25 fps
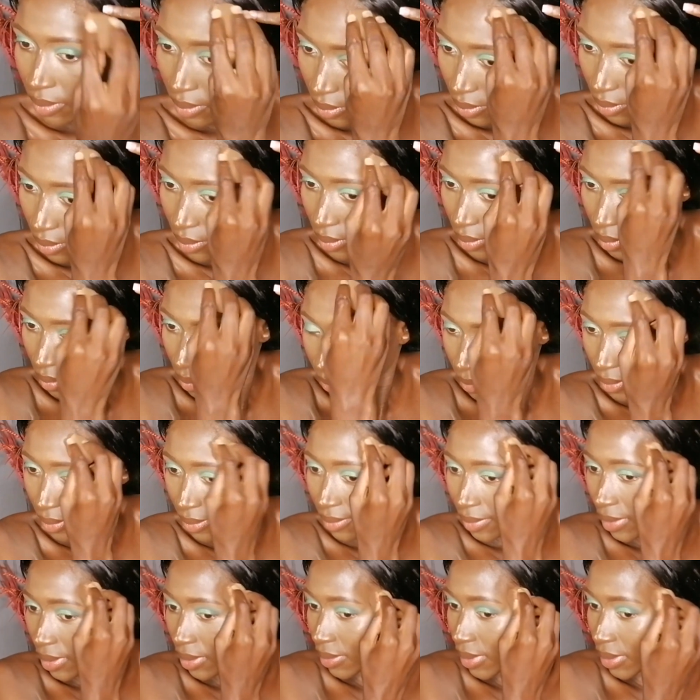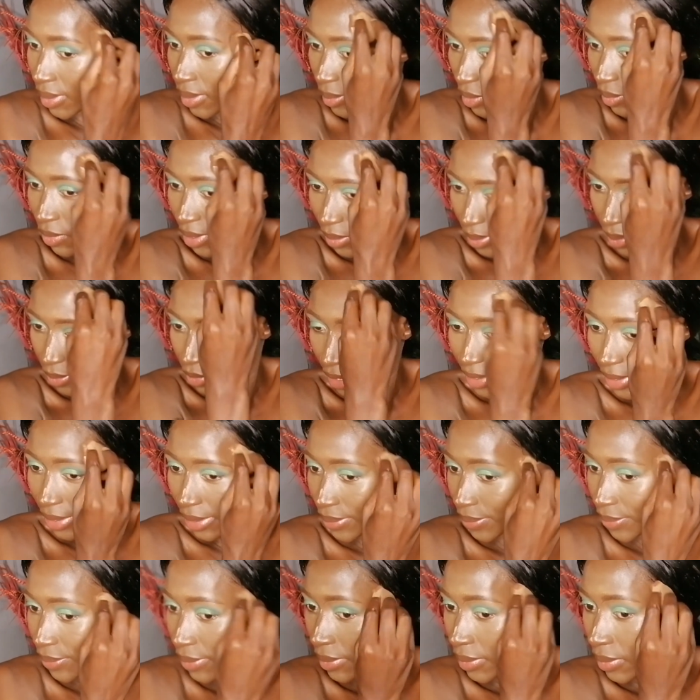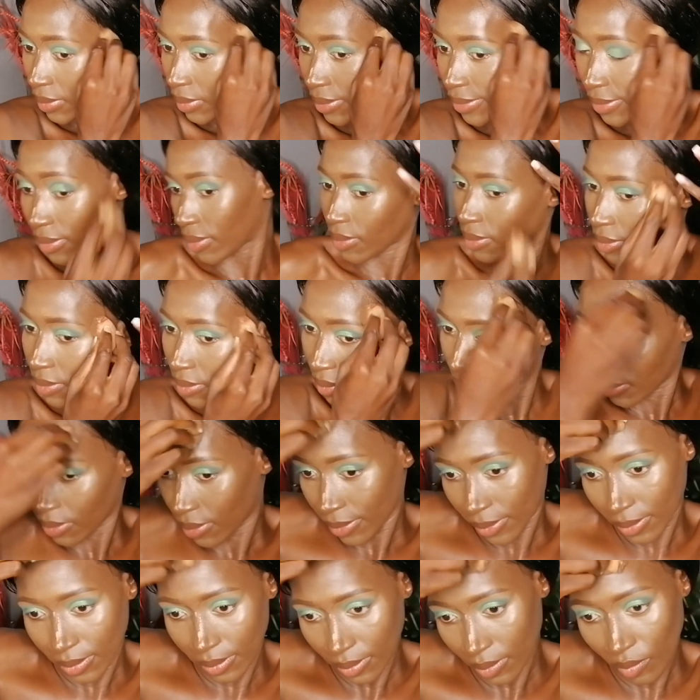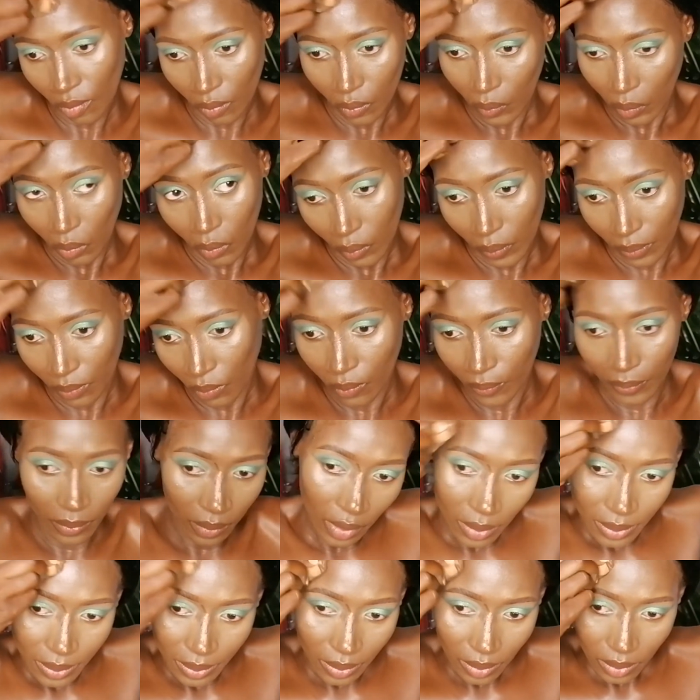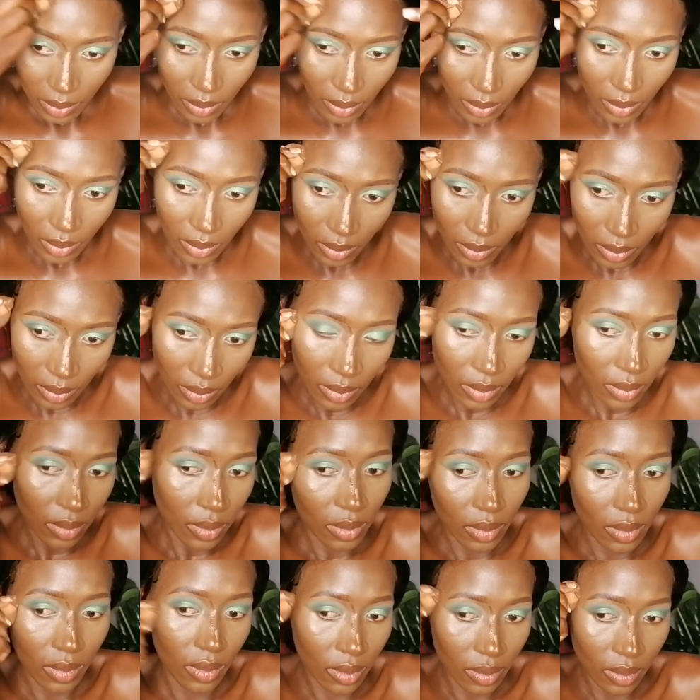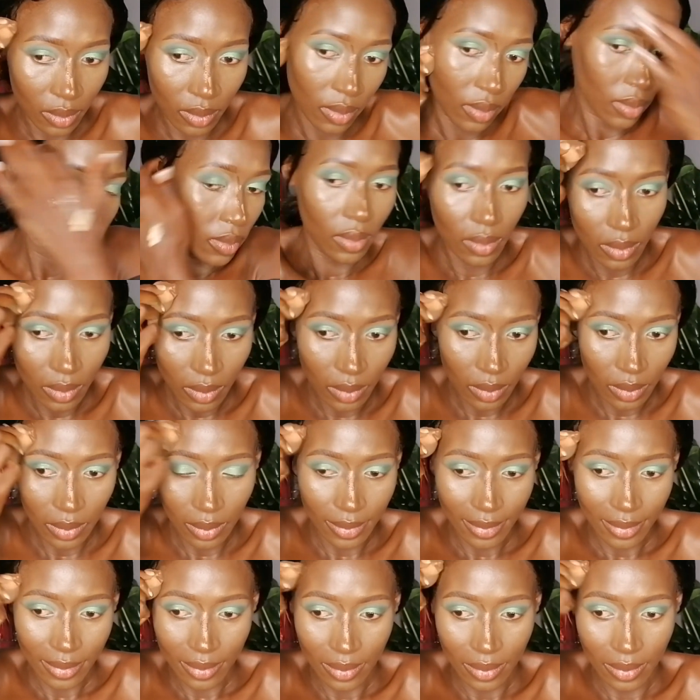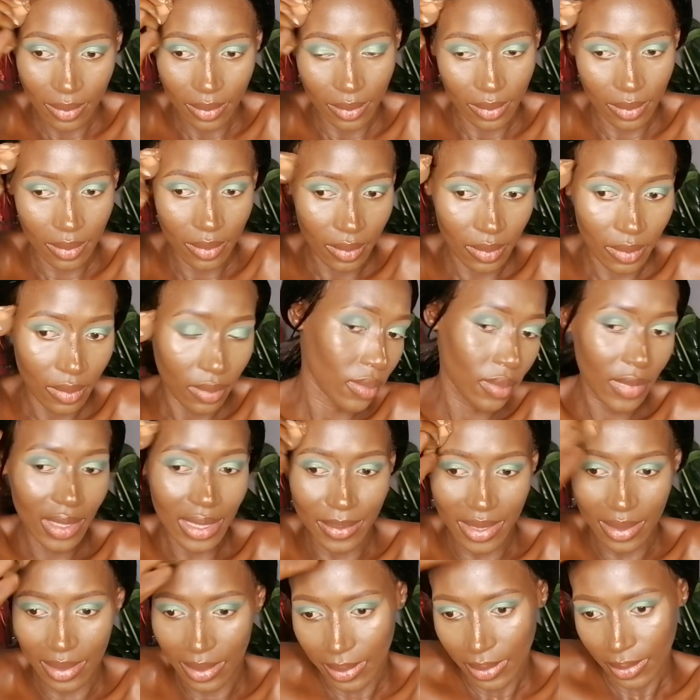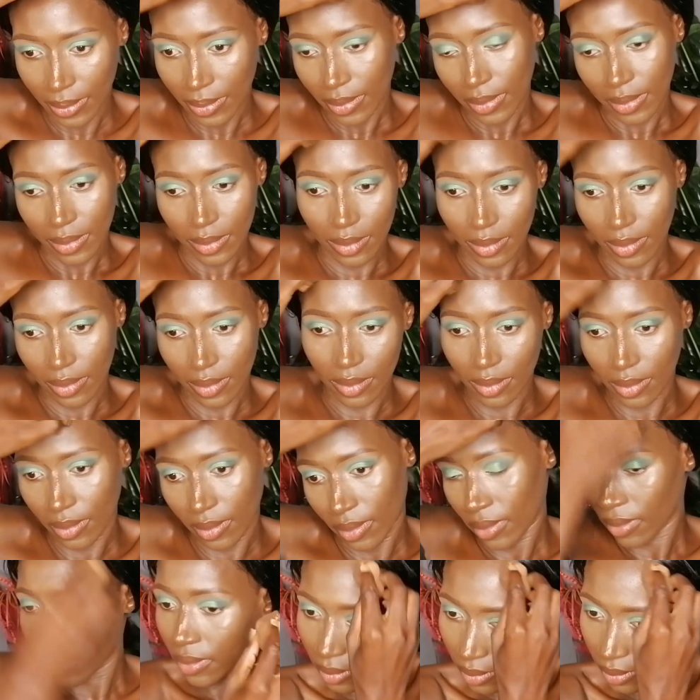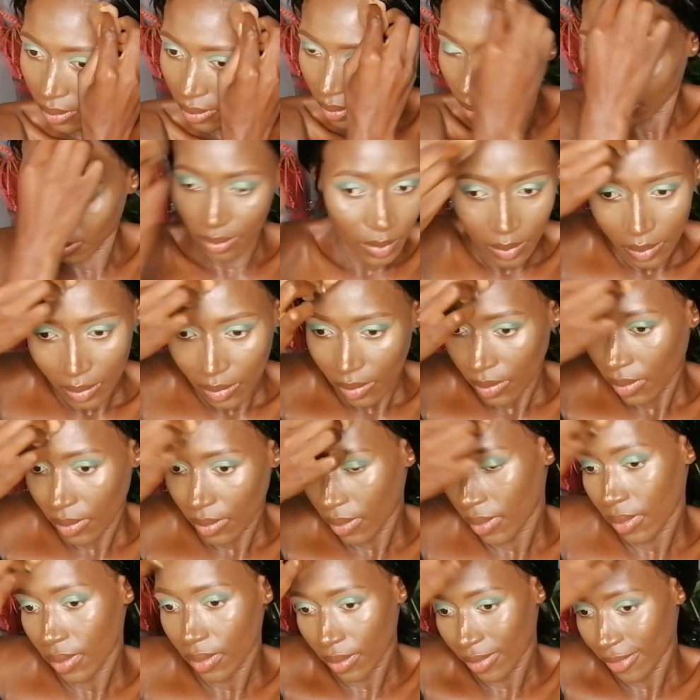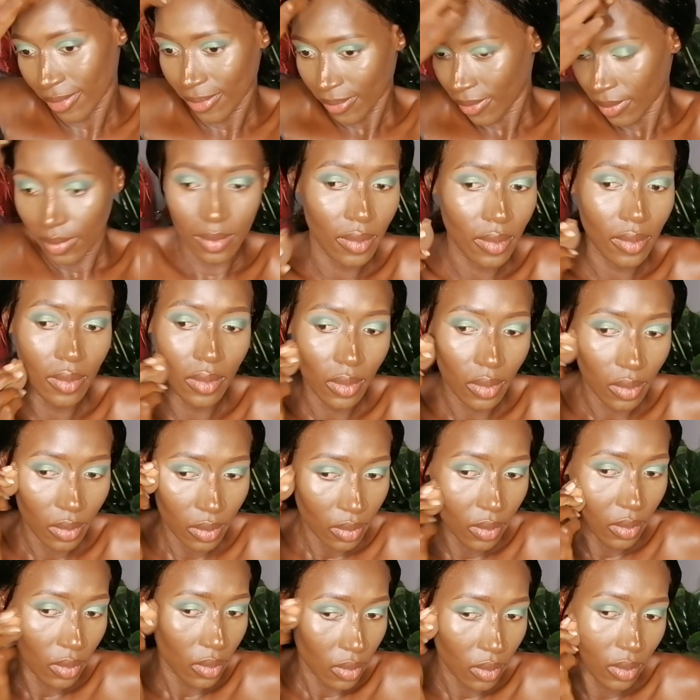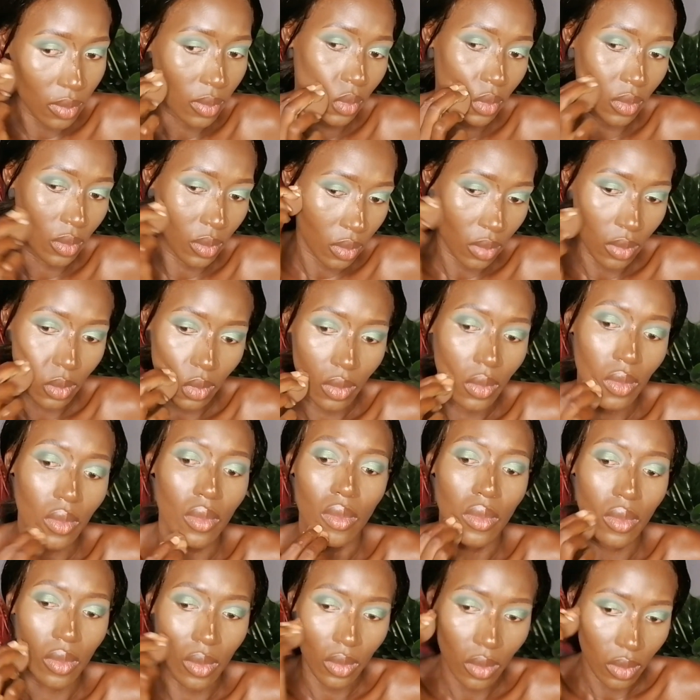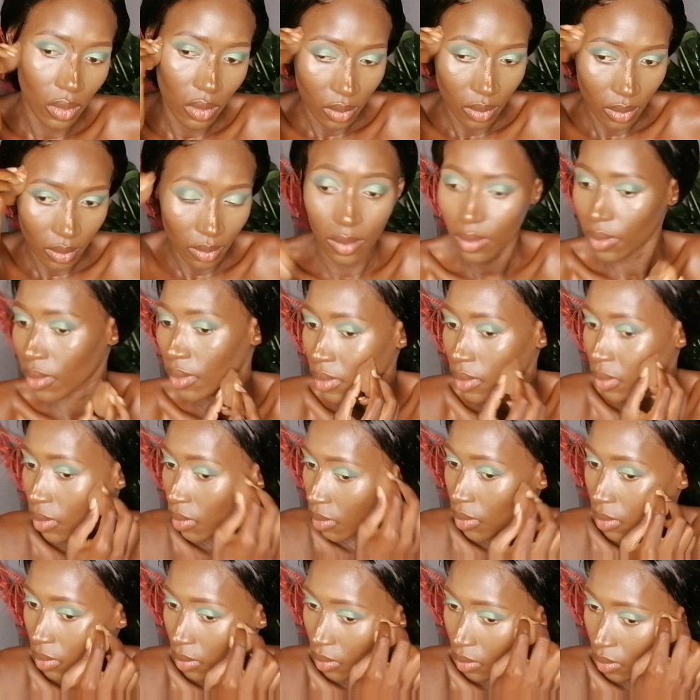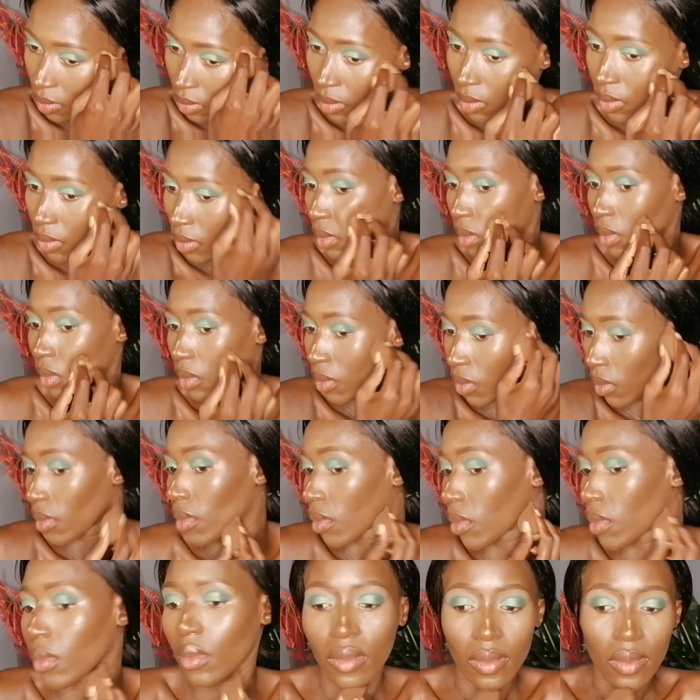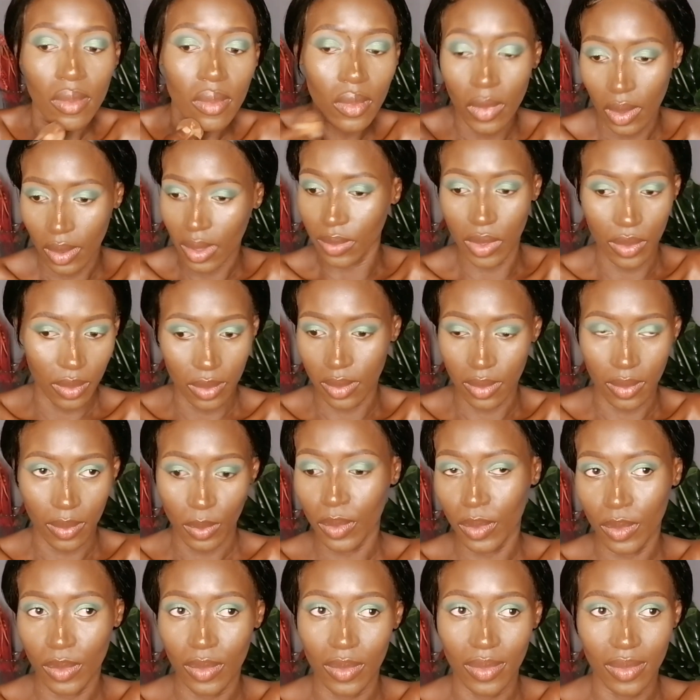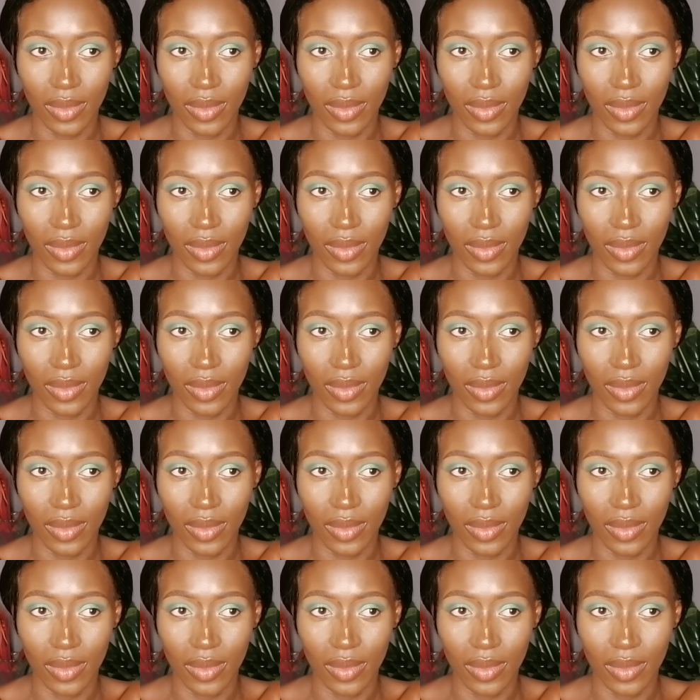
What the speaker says: a beauty sponge, but I have to try using a brush and see. Probably on my next upload I'll be using a brush just to see how it will be like.